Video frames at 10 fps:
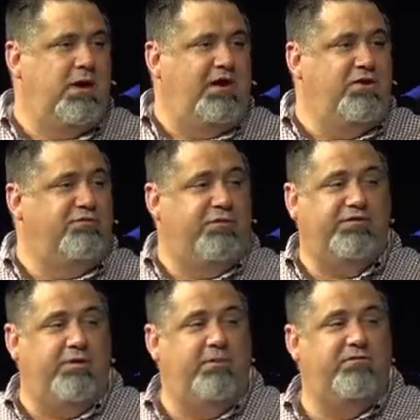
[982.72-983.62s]
I know for
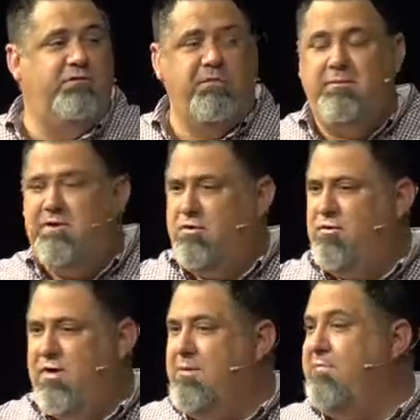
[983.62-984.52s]
some of you, maybe you're a
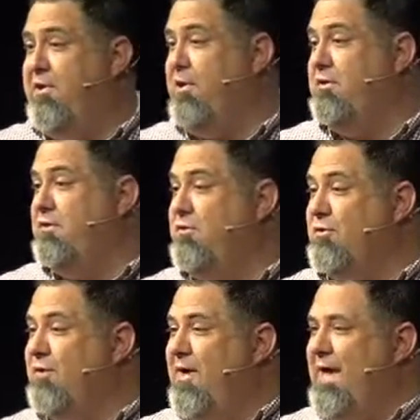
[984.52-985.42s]
grandparent and
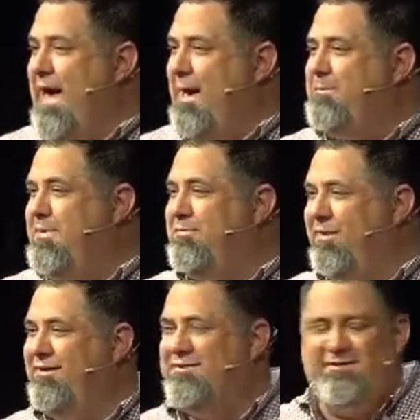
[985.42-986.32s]
your happy
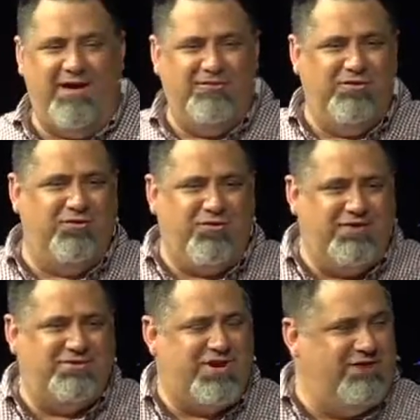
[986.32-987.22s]
place is having your
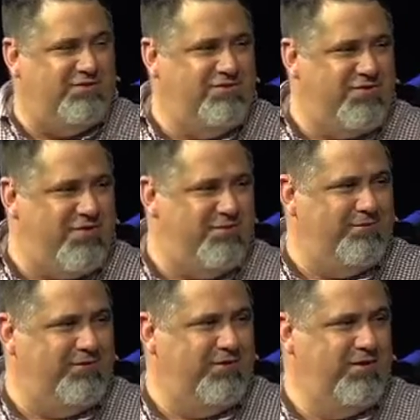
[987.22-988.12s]
grandchild in your
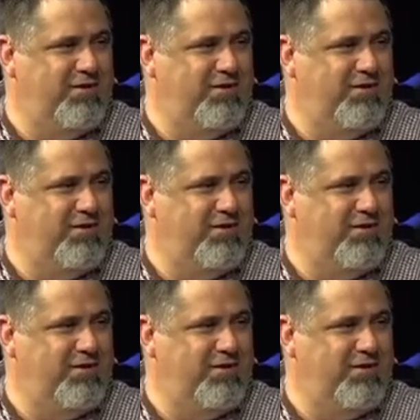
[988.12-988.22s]
arms.